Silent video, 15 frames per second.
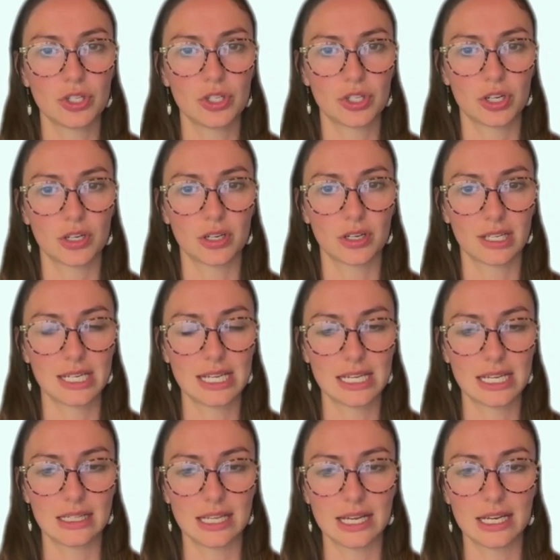to start
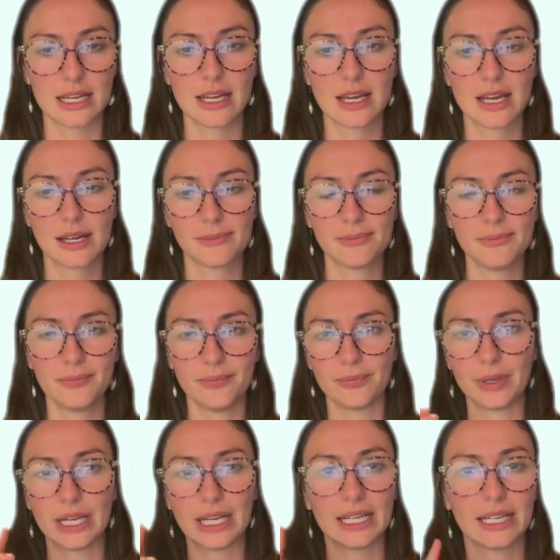thinking like,
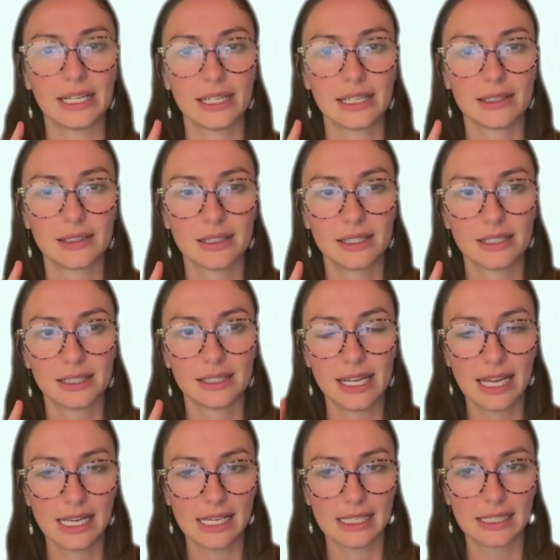hey,
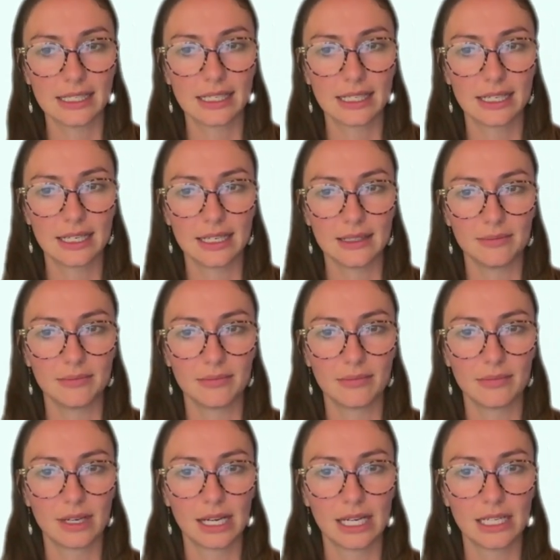Linnea,
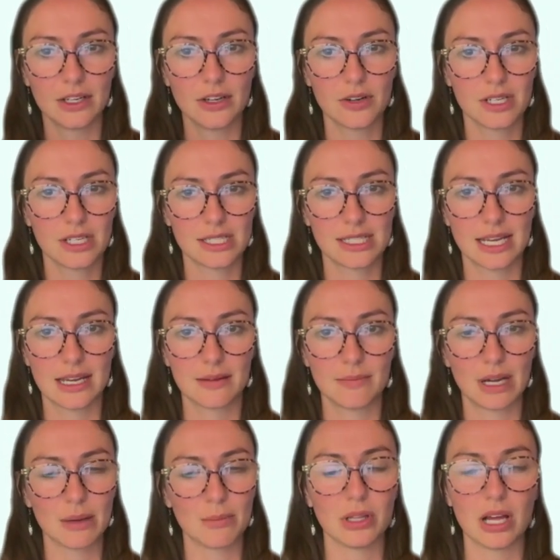I noticed that
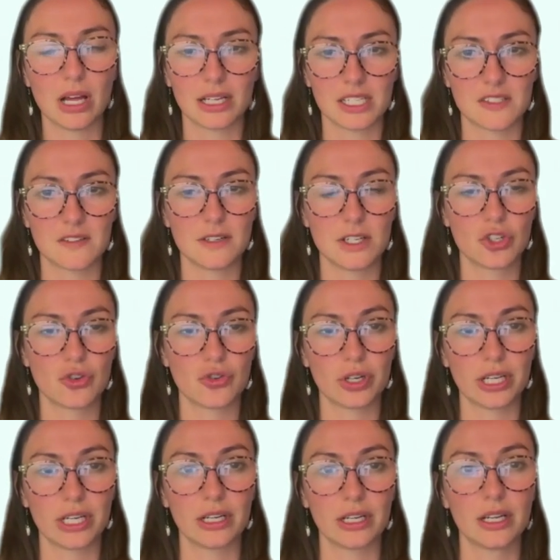my blog is
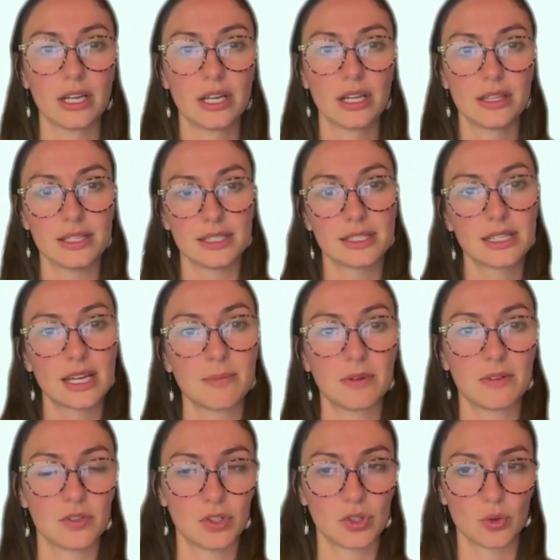featuring this type
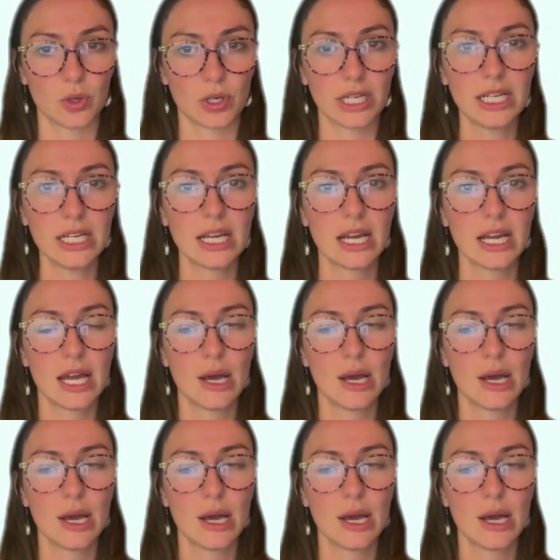of story,